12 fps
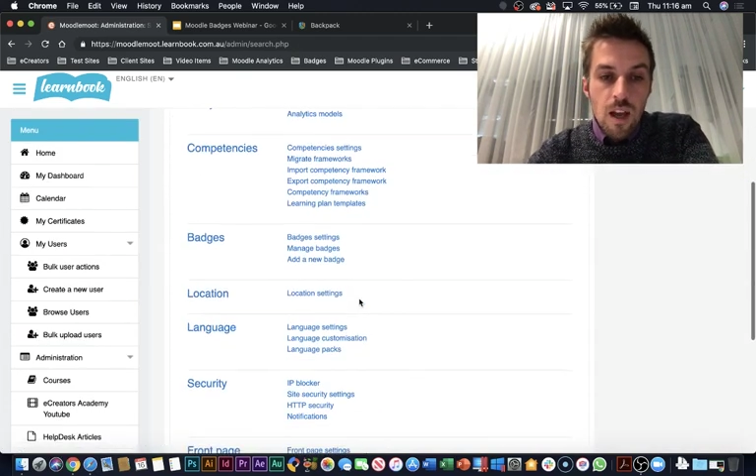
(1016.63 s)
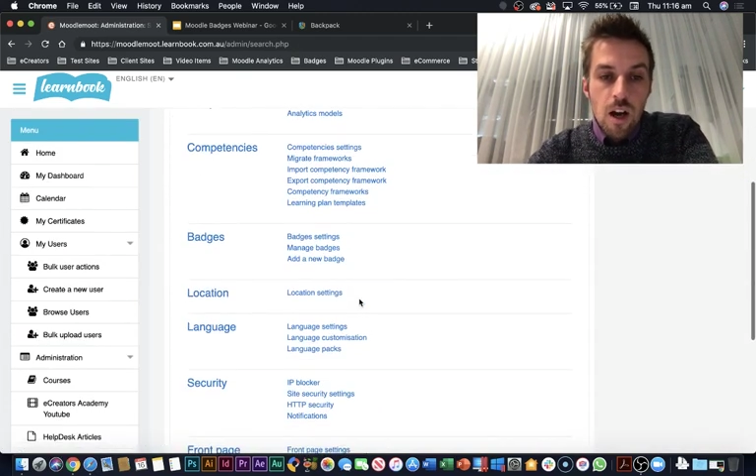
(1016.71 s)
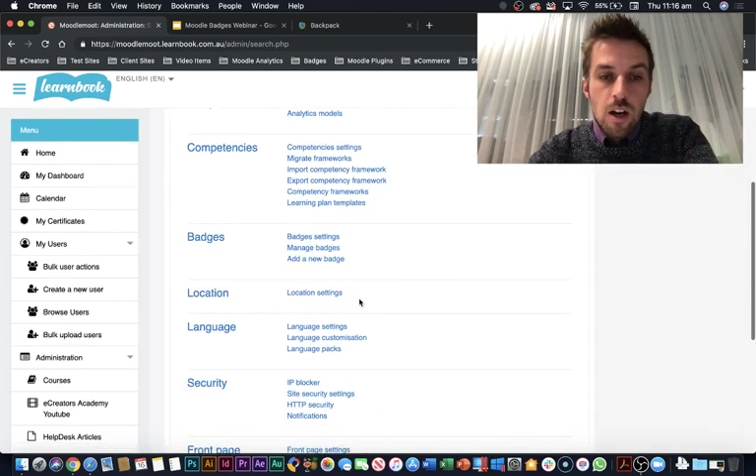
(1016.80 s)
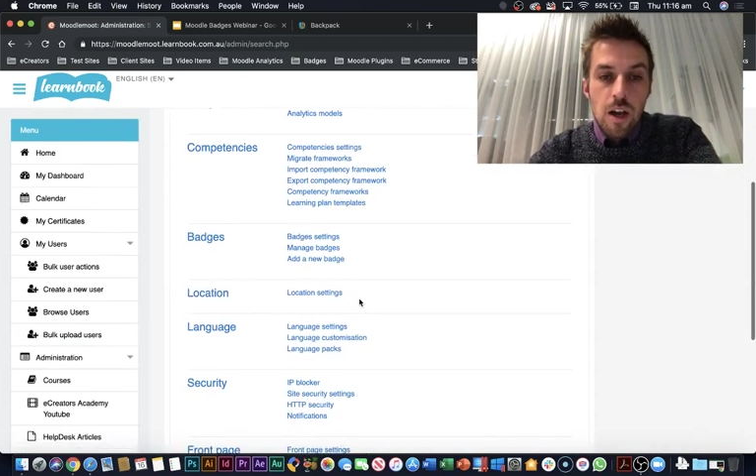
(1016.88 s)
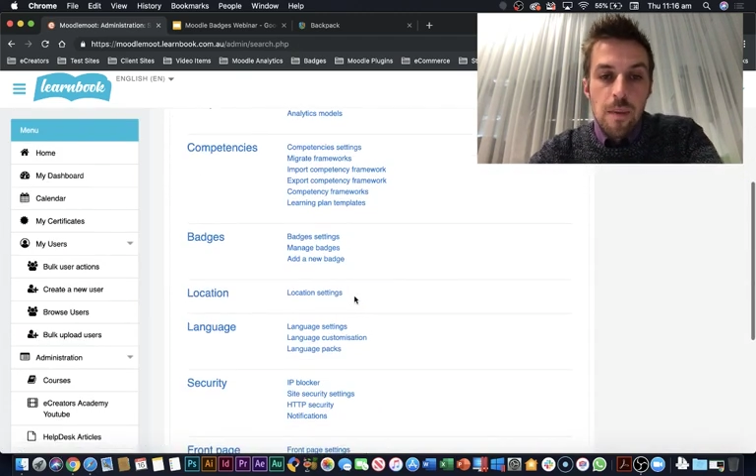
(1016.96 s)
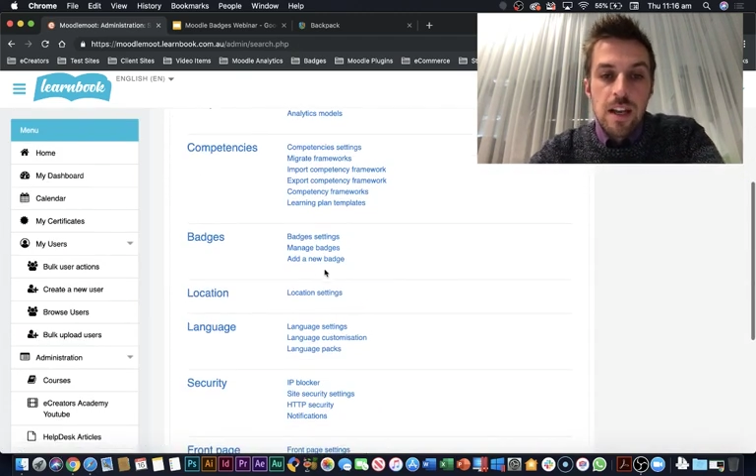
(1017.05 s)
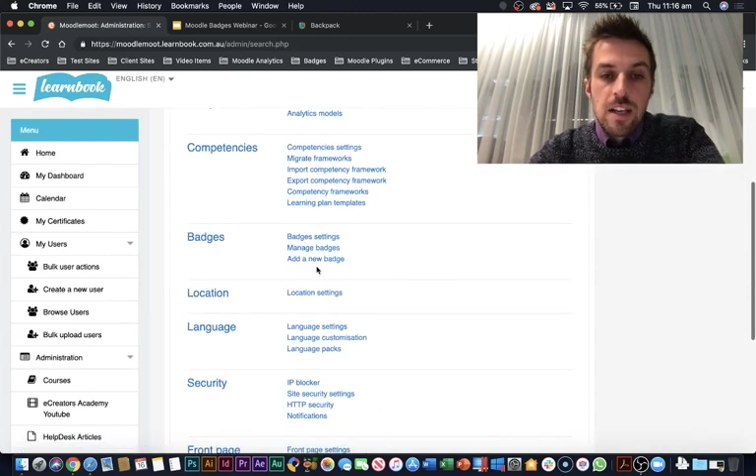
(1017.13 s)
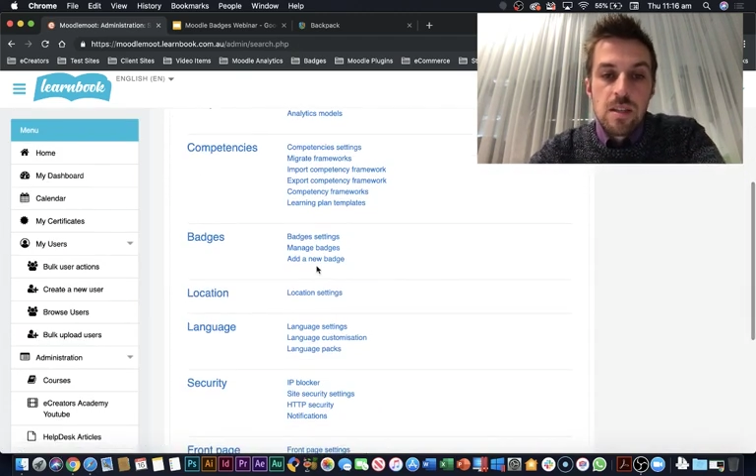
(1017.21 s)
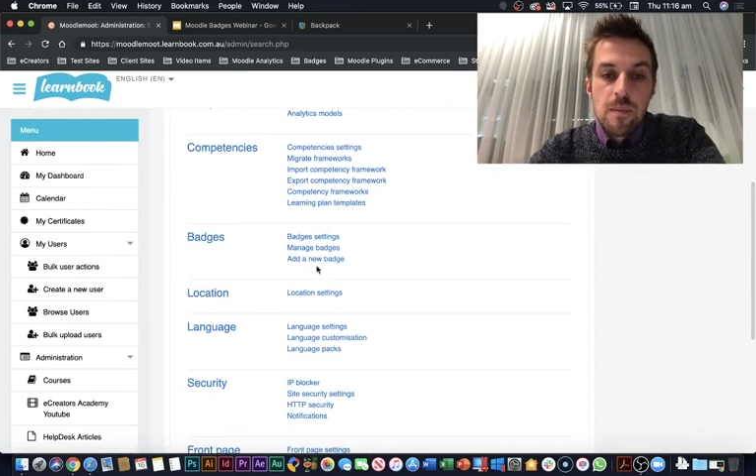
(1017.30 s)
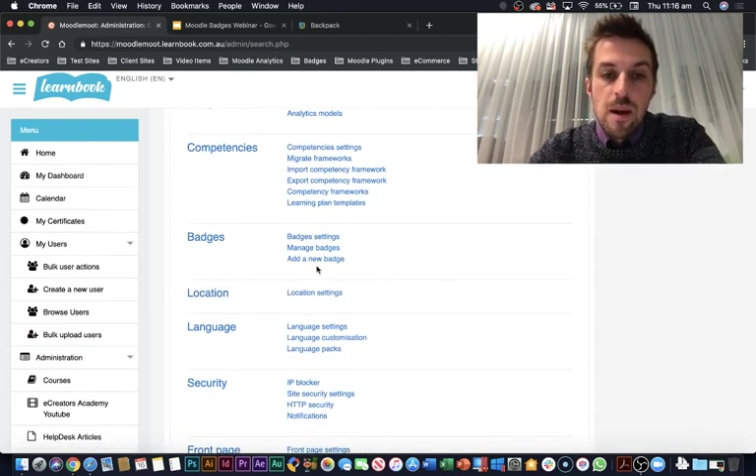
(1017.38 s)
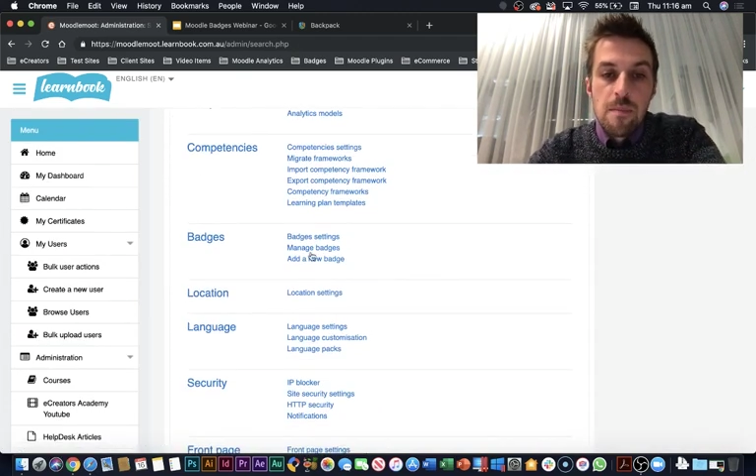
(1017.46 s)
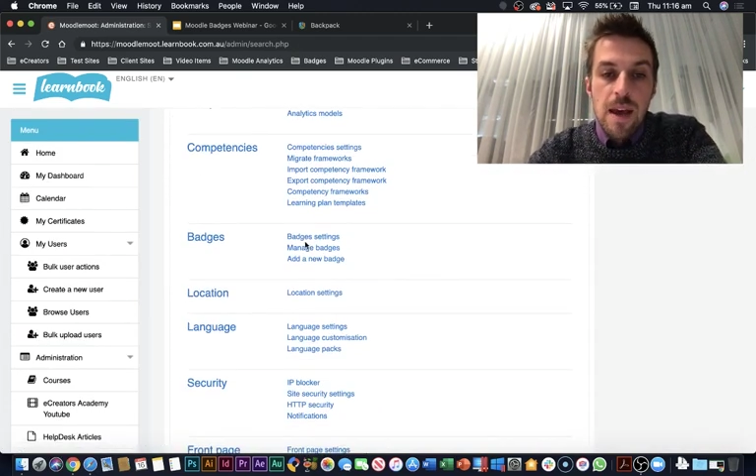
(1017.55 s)
I'll go back into
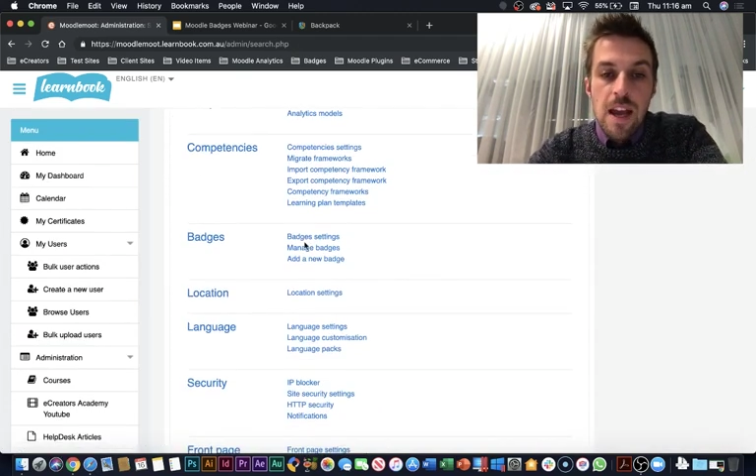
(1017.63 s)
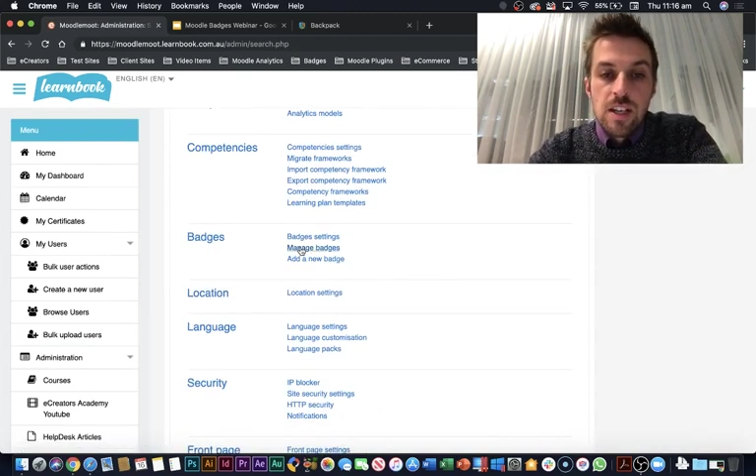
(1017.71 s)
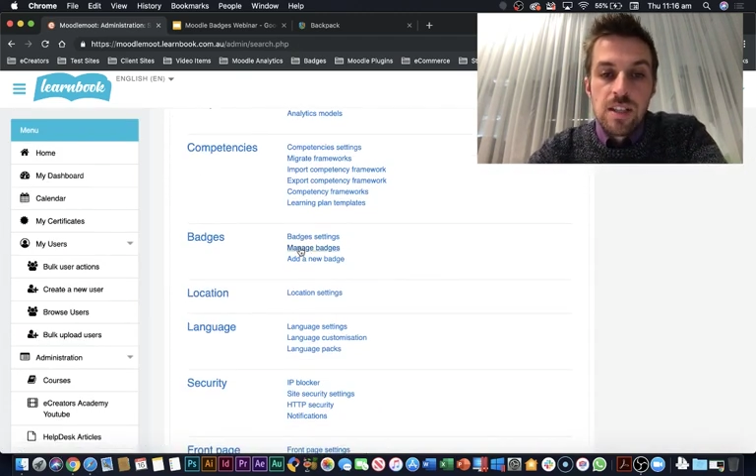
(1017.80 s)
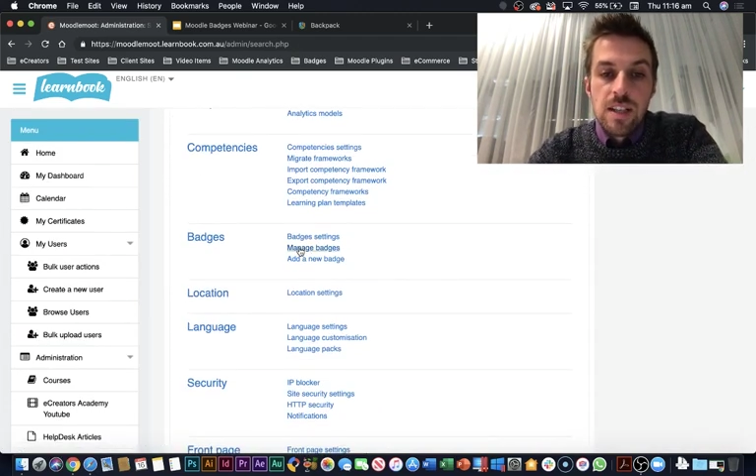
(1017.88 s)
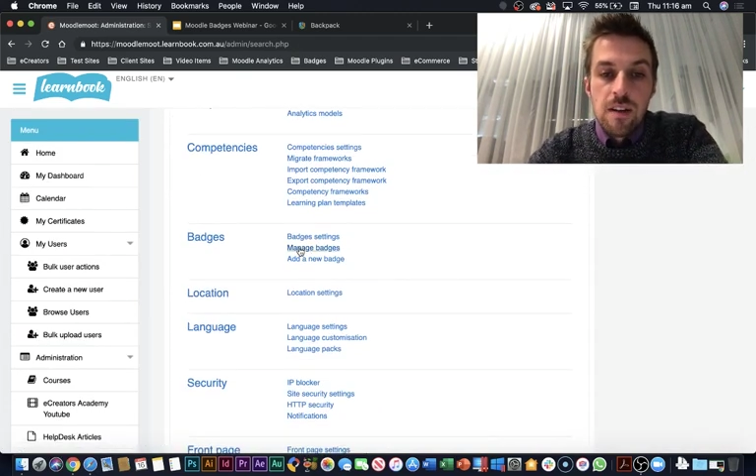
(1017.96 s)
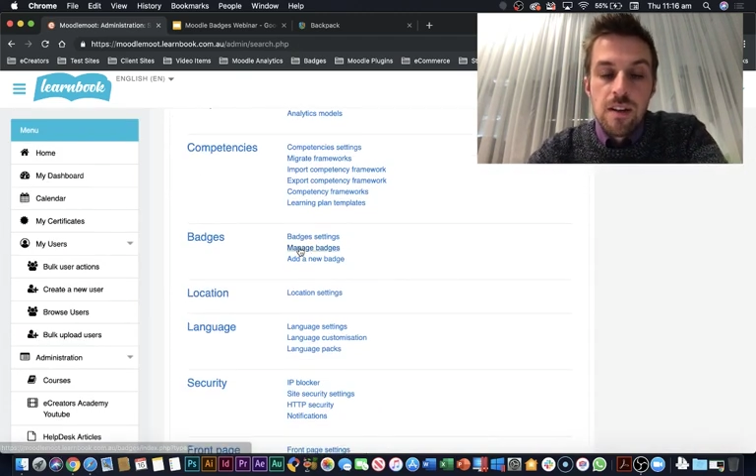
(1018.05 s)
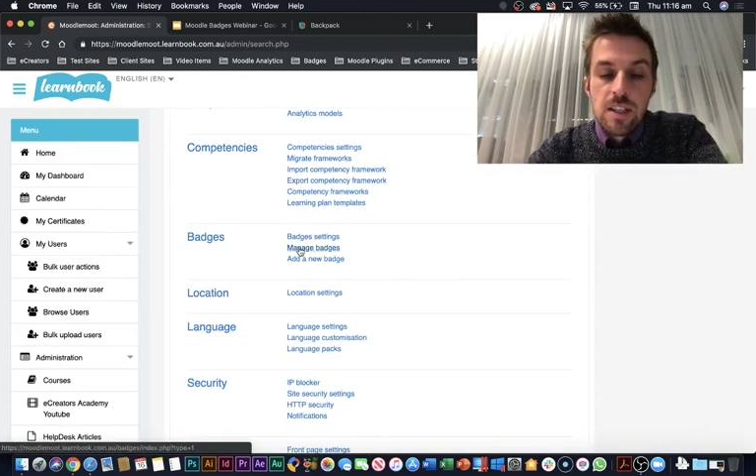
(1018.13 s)
my badges area,